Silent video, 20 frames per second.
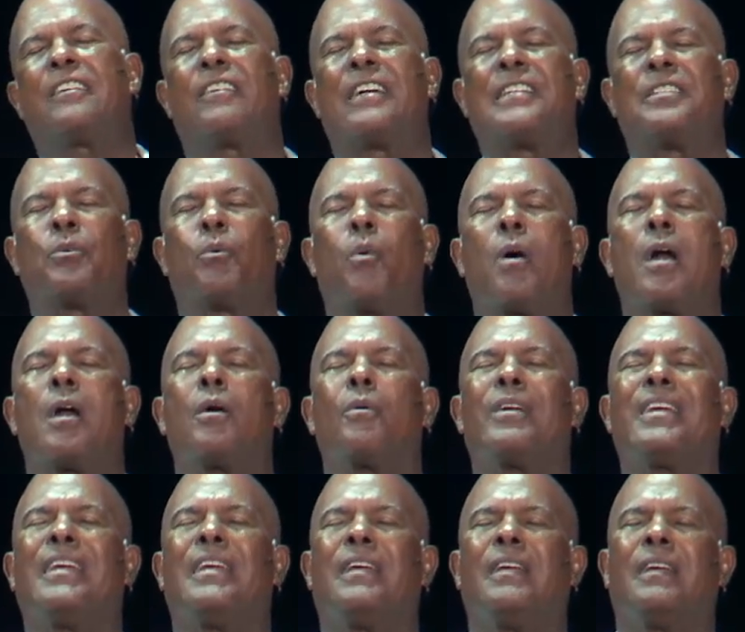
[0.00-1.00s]
and
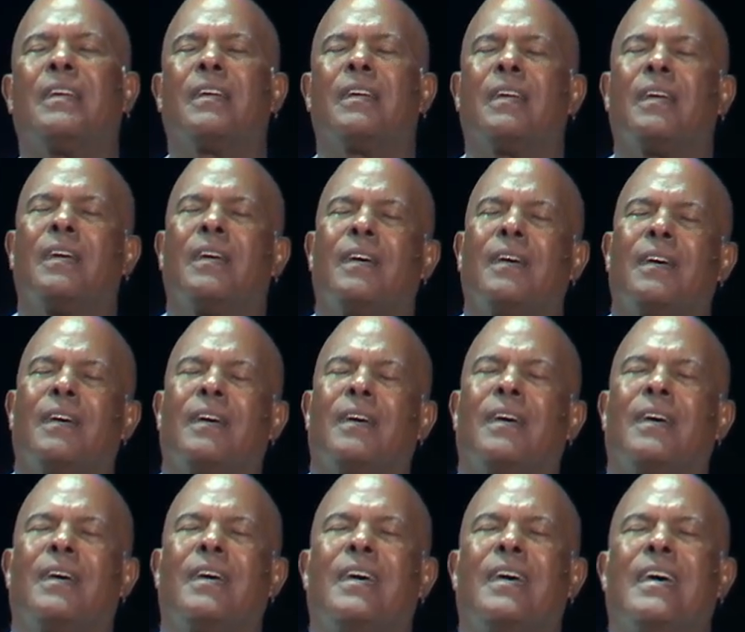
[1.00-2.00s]
worry,
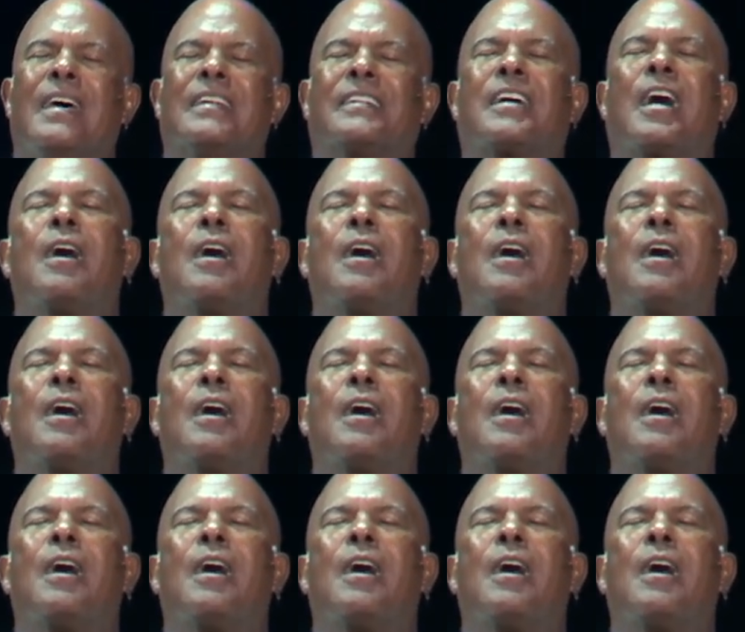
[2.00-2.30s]
and